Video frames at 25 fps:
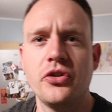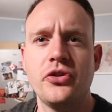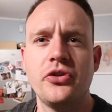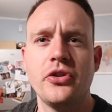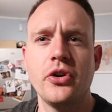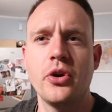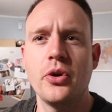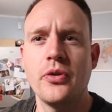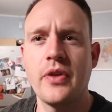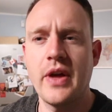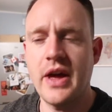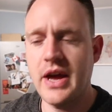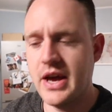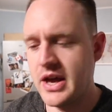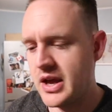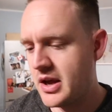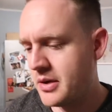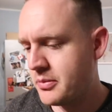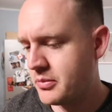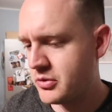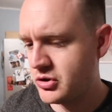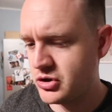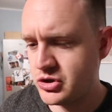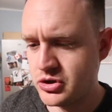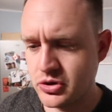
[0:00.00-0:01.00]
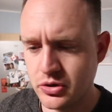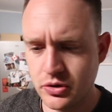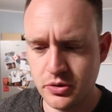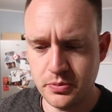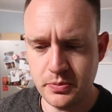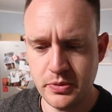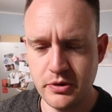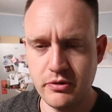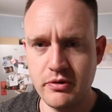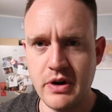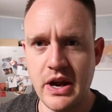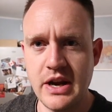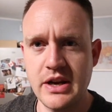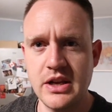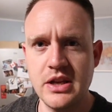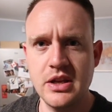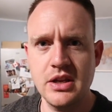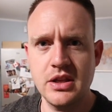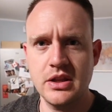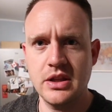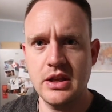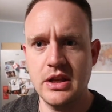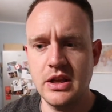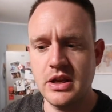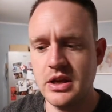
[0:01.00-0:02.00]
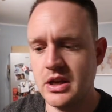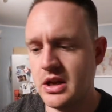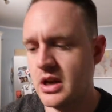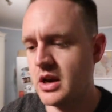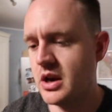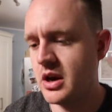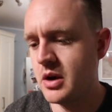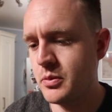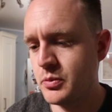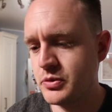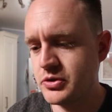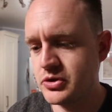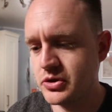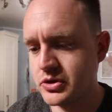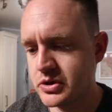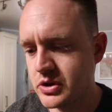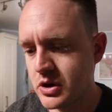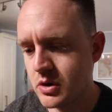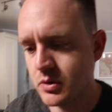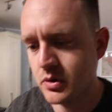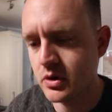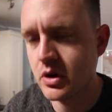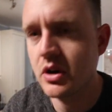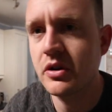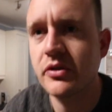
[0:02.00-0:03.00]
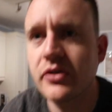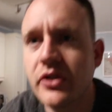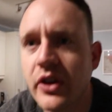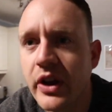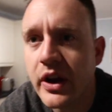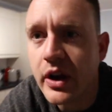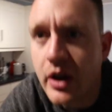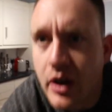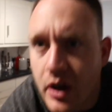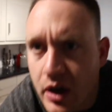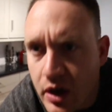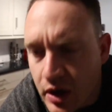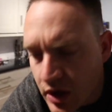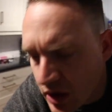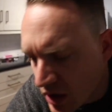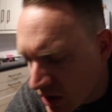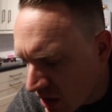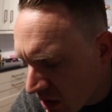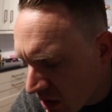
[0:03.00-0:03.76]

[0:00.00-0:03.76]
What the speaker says: So the ham should be ready. The alarm is just going off there.